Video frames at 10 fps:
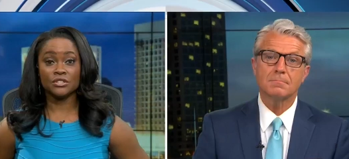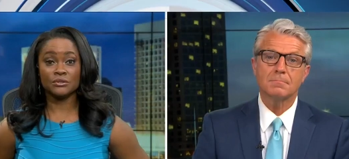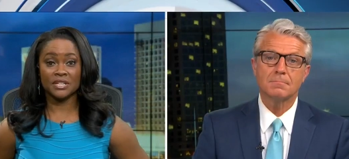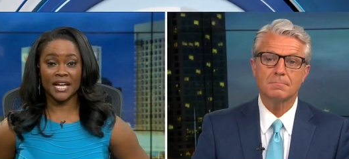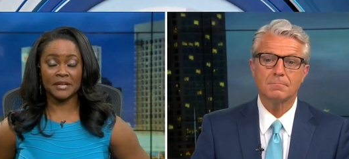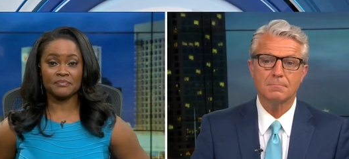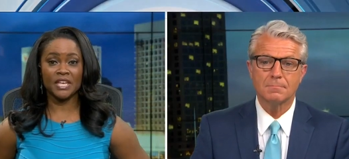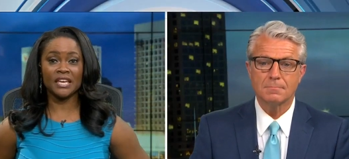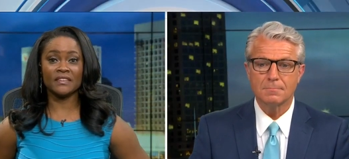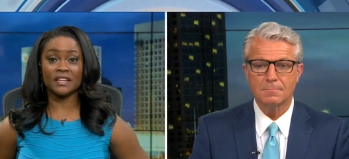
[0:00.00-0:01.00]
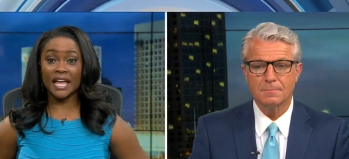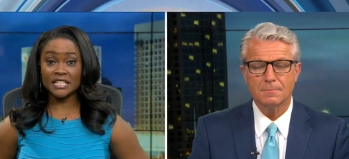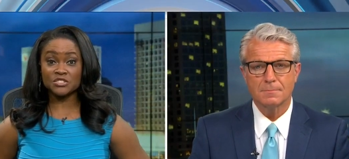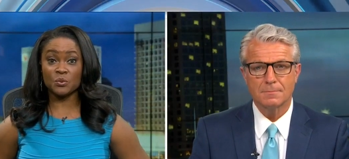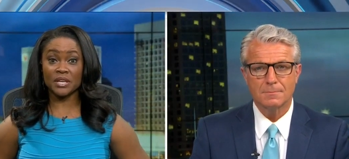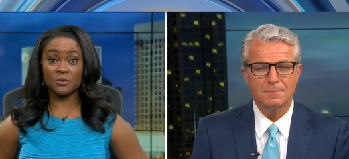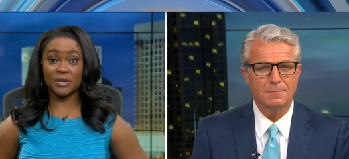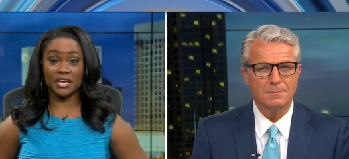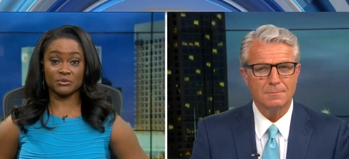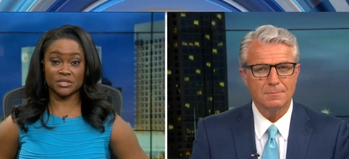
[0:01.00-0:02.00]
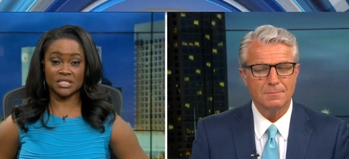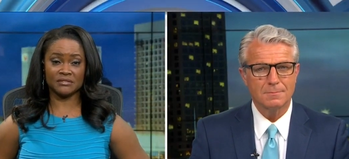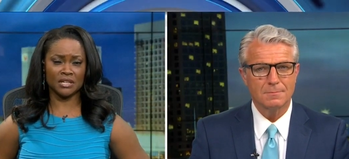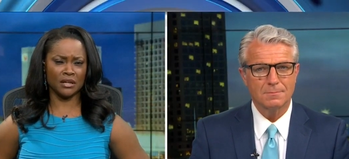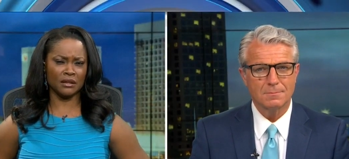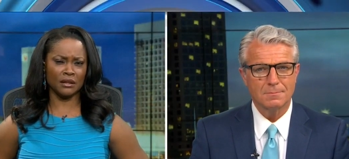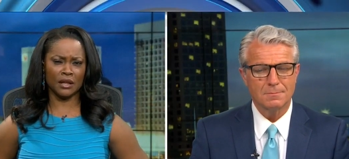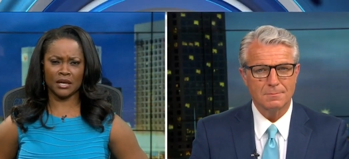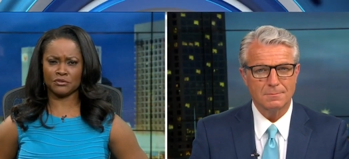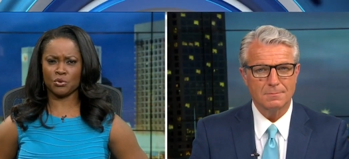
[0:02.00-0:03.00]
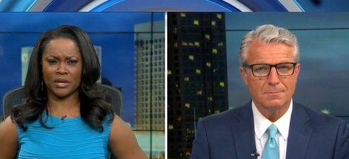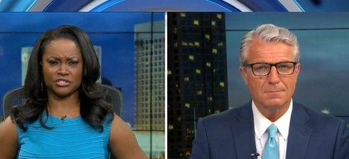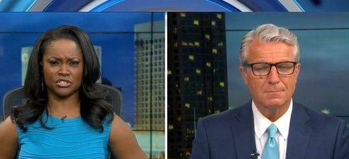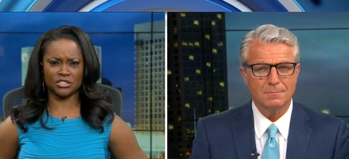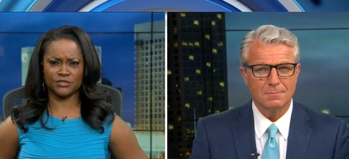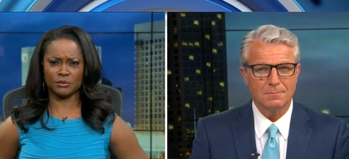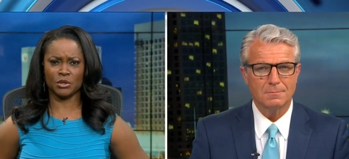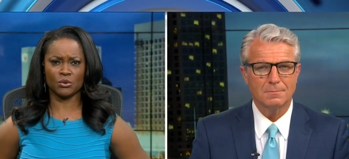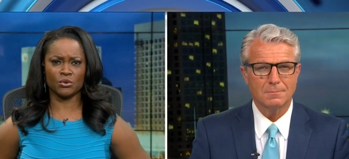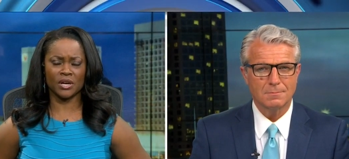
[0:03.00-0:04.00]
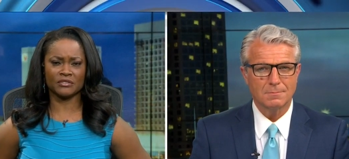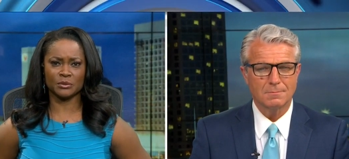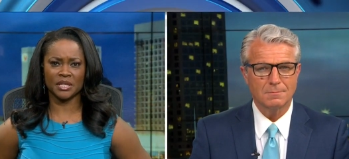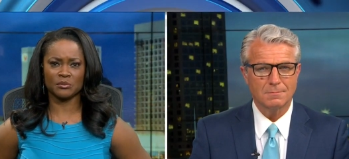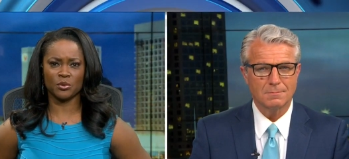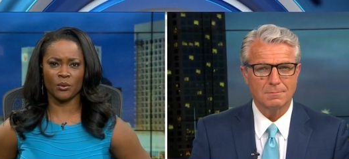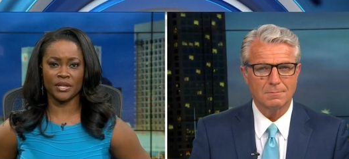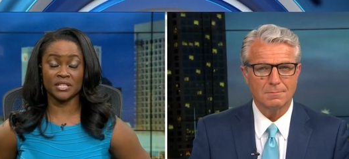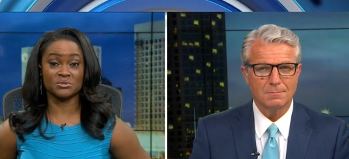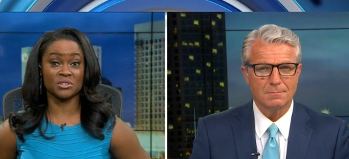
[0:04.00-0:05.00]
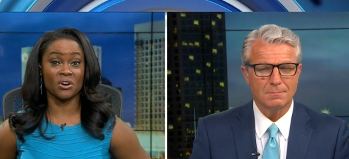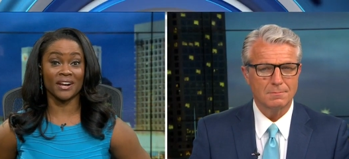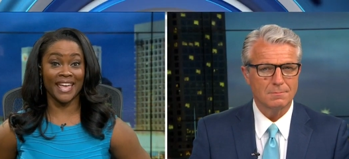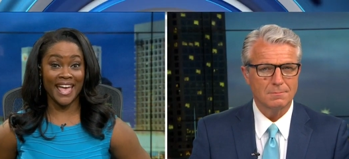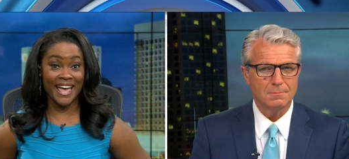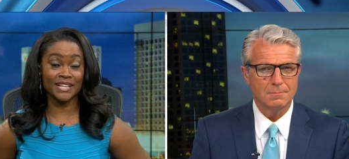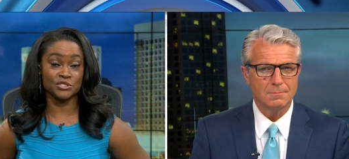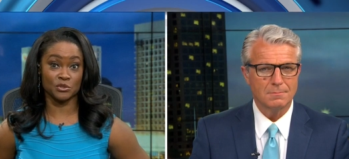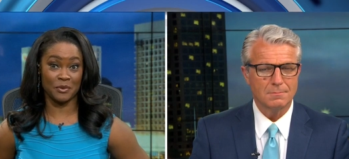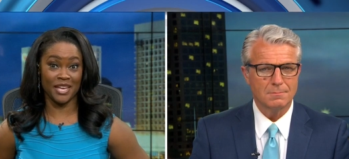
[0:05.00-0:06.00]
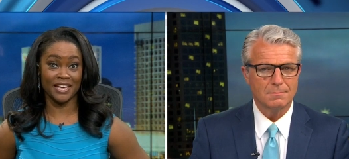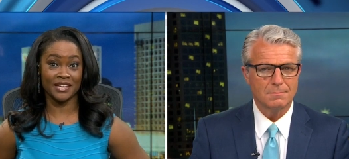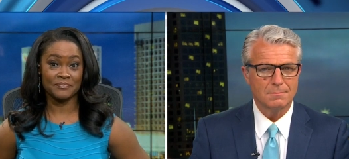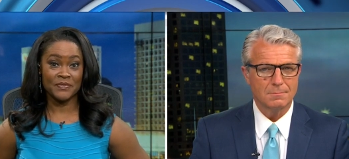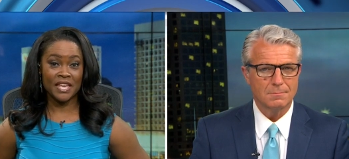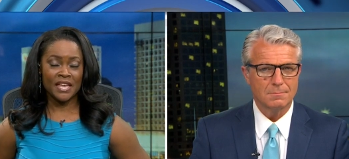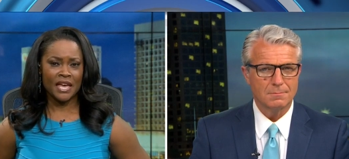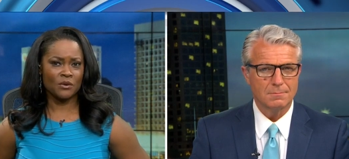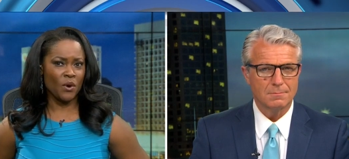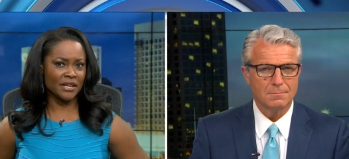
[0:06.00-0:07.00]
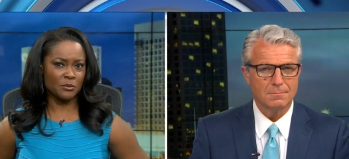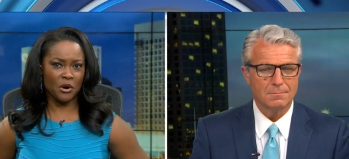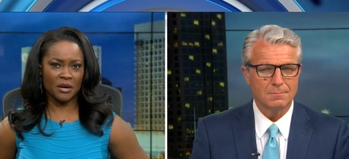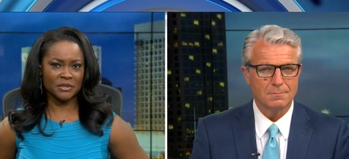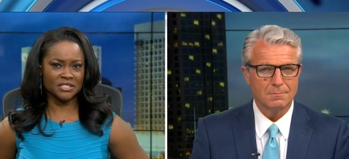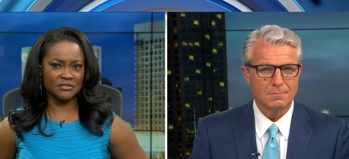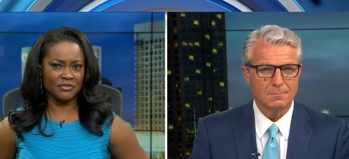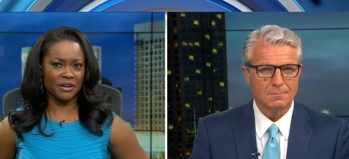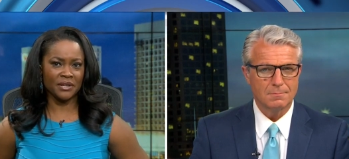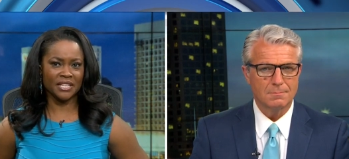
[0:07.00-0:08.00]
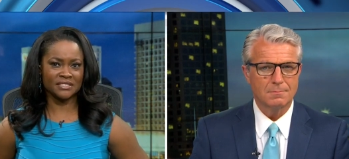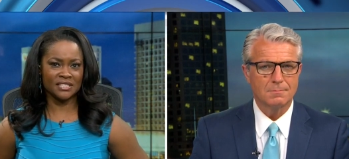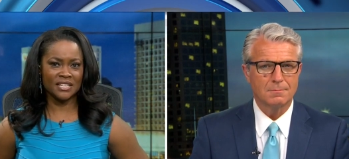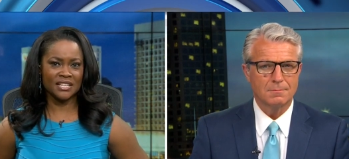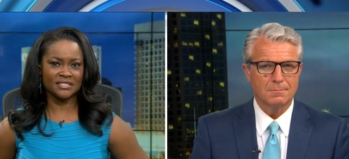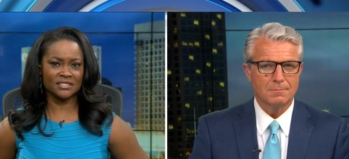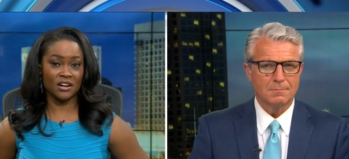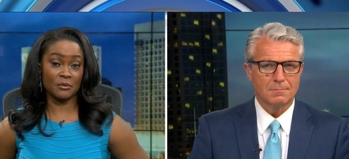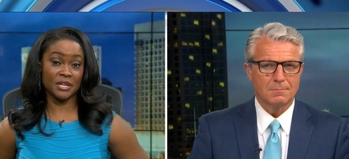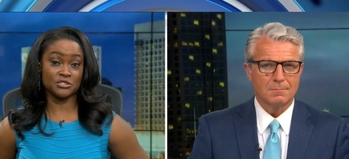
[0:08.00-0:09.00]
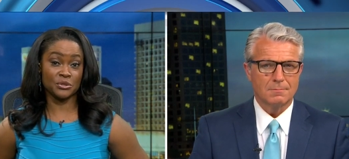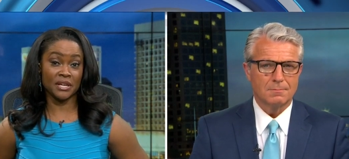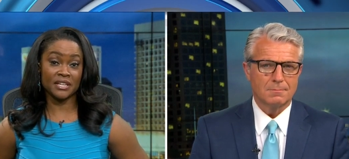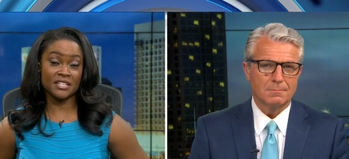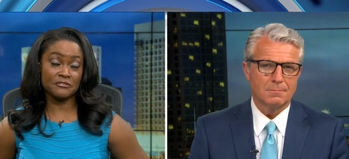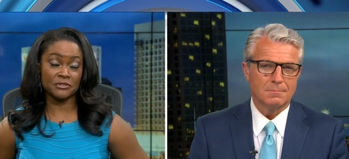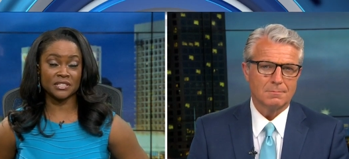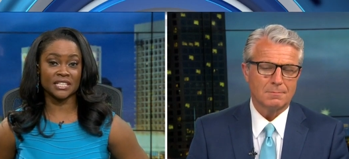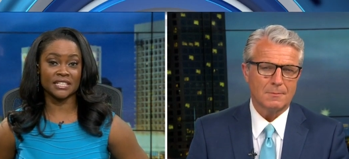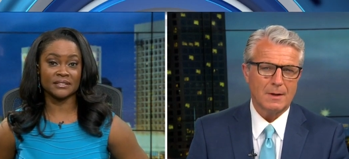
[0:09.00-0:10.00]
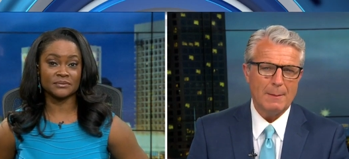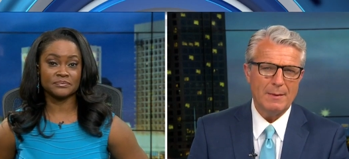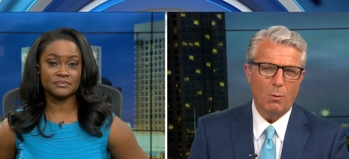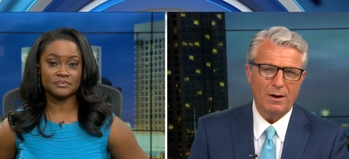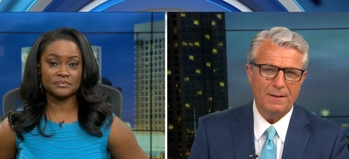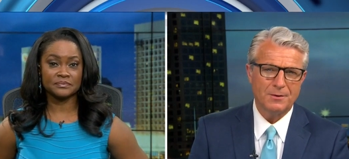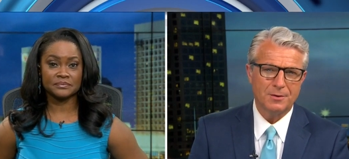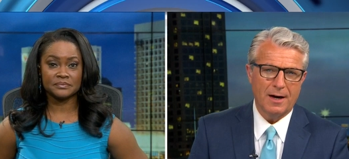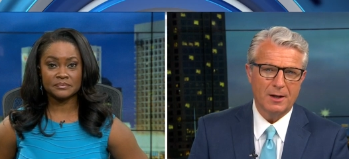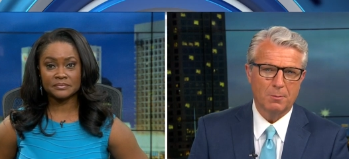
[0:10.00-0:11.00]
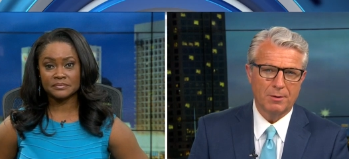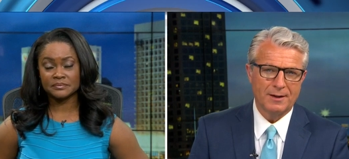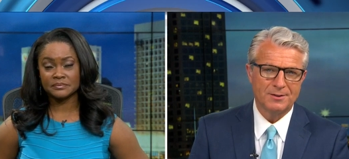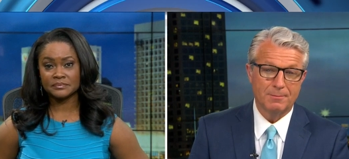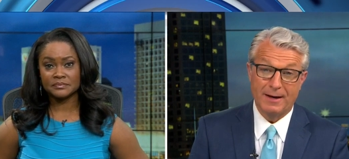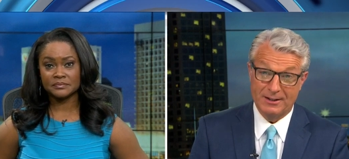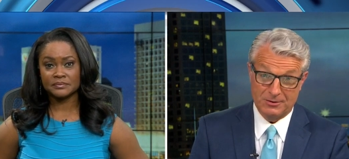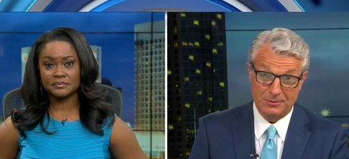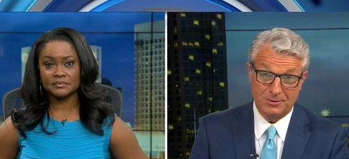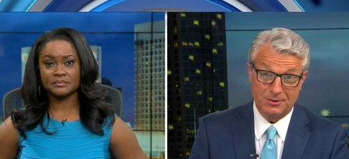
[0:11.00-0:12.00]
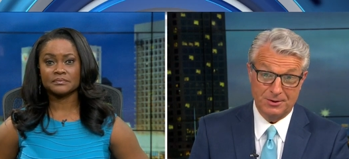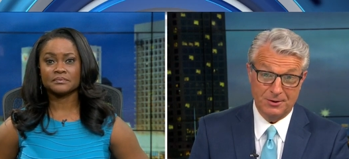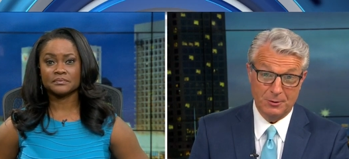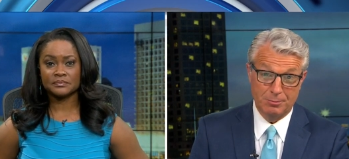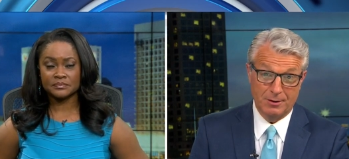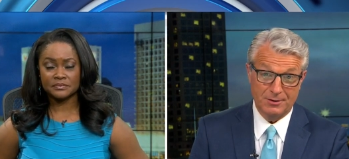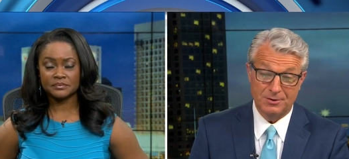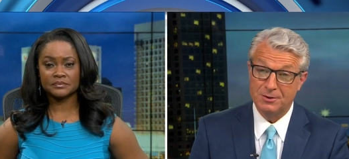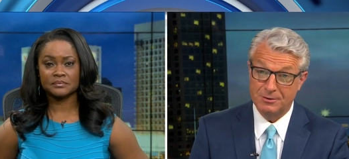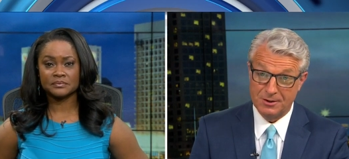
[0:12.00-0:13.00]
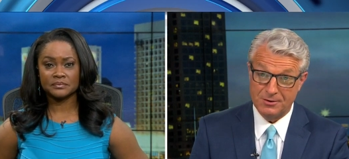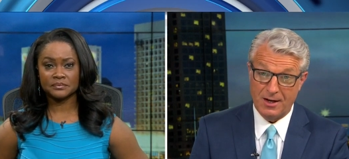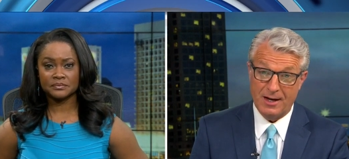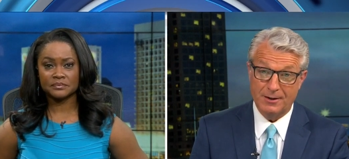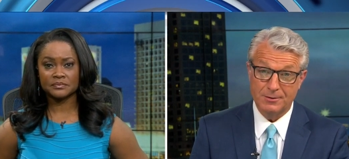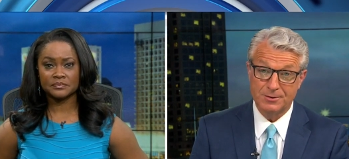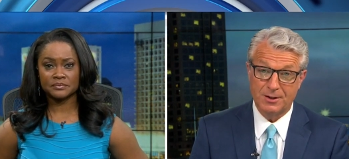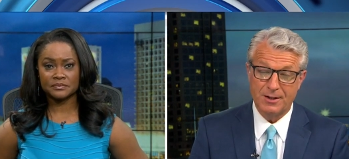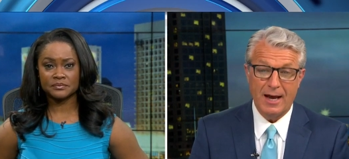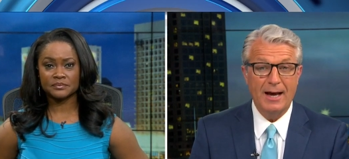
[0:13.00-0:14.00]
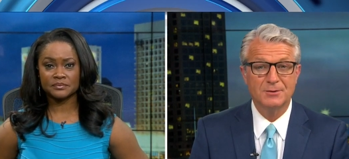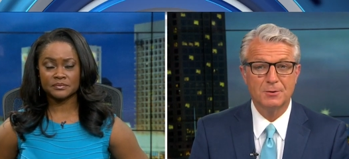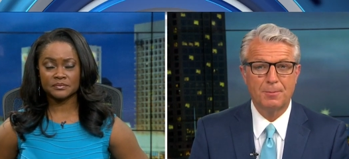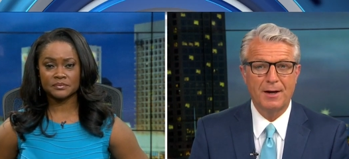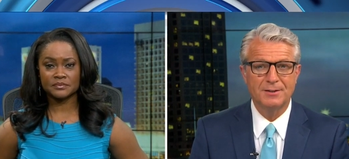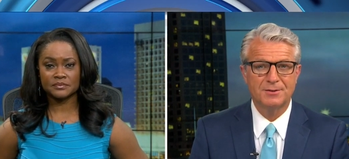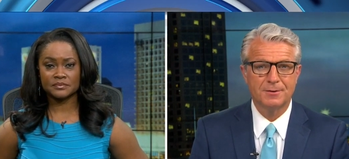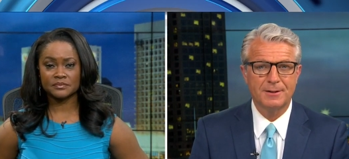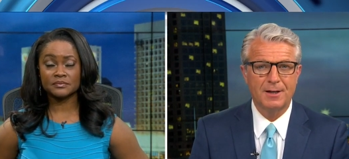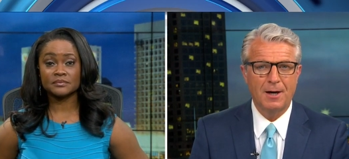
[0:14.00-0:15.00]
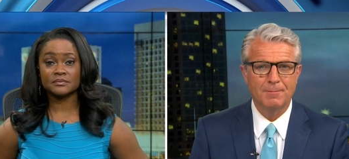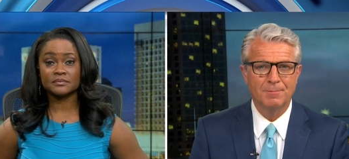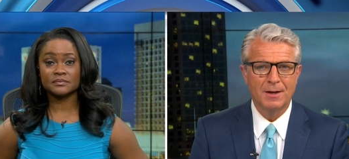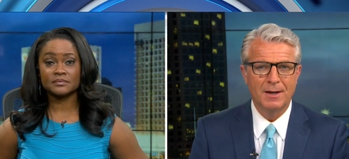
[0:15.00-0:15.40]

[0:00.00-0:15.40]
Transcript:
Speaker 1: New tonight. In the last week, we have received a lot of questions from local government employees regarding hazard pay and why departments in various cities are being treated differently. And we wanted to try to bring some answers to you, plus new details on hazard pay still to come.